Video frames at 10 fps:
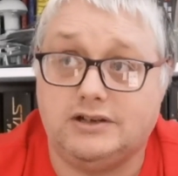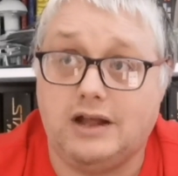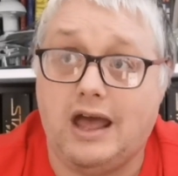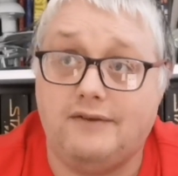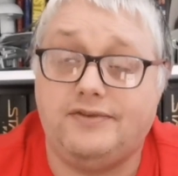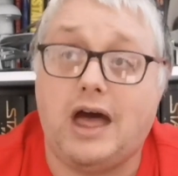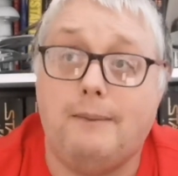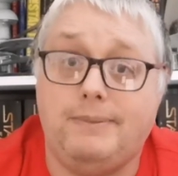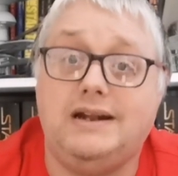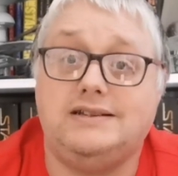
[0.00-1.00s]
have that
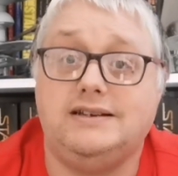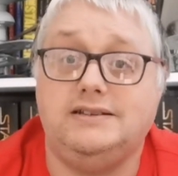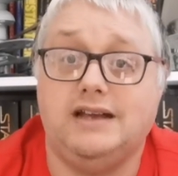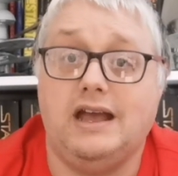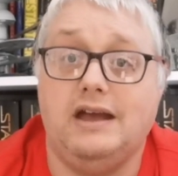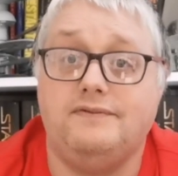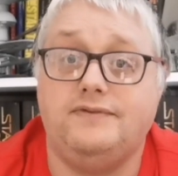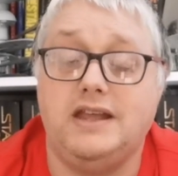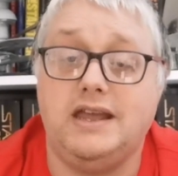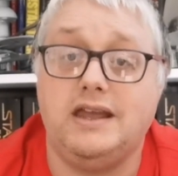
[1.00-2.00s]
ability to have
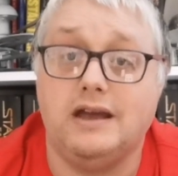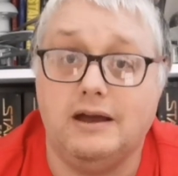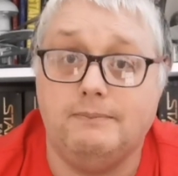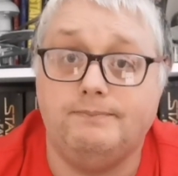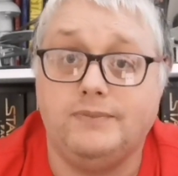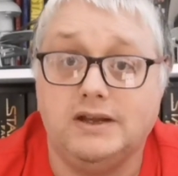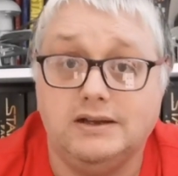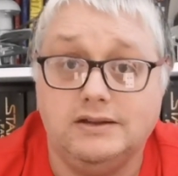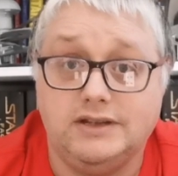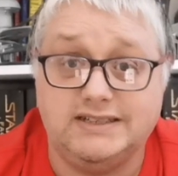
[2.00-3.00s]
the
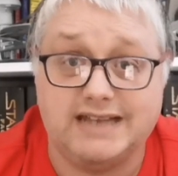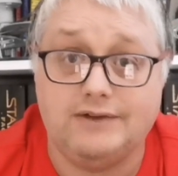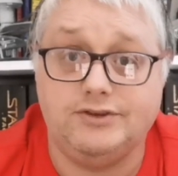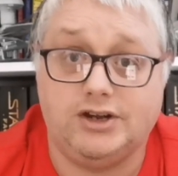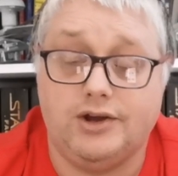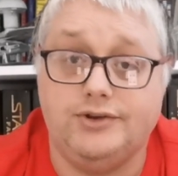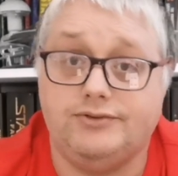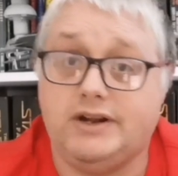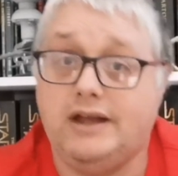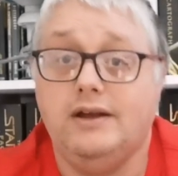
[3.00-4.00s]
sound
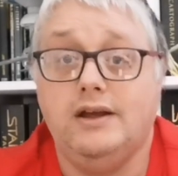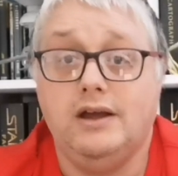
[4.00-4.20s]
decoder in it.